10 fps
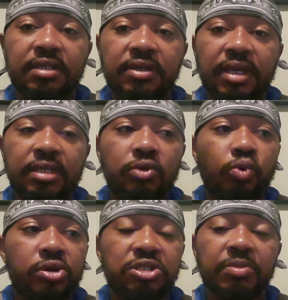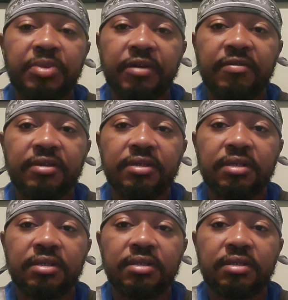okay, the worship of it,
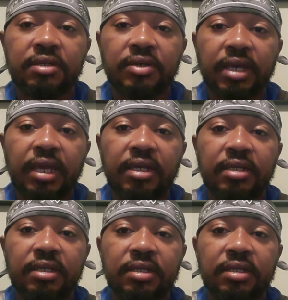okay.